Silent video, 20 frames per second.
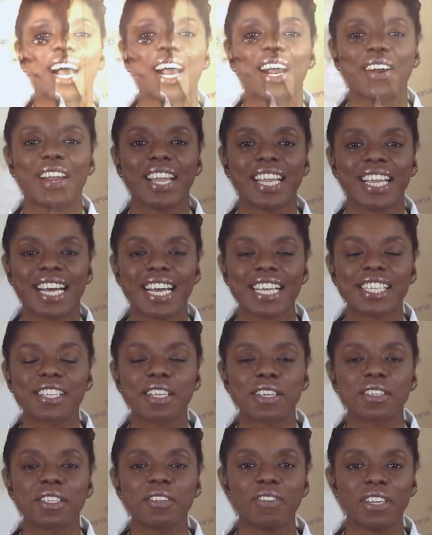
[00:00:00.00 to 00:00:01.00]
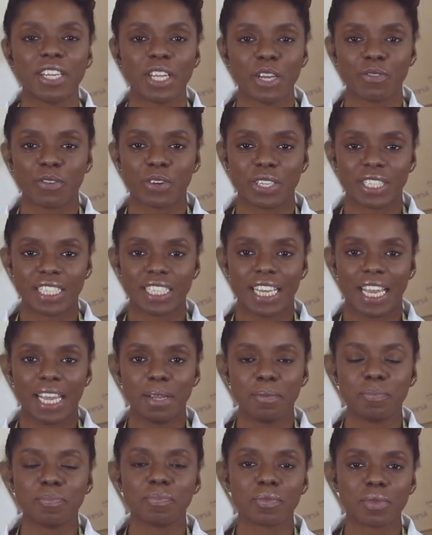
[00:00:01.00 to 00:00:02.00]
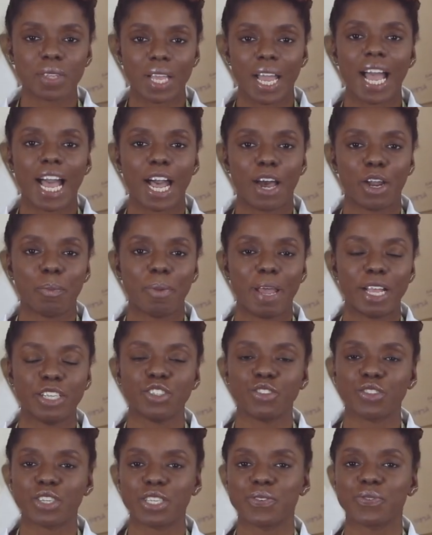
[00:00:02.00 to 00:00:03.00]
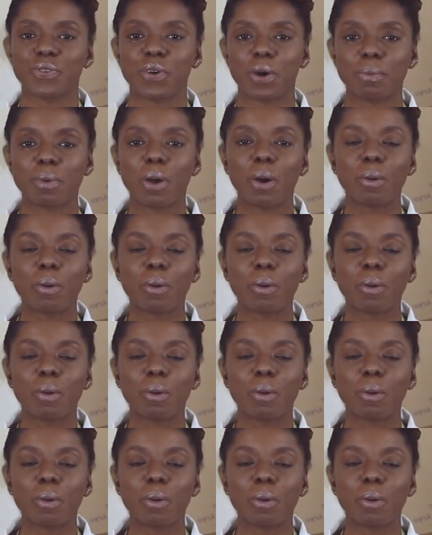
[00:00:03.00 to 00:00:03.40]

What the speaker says: All right guys, so that's the video for today, how to pad your dress form.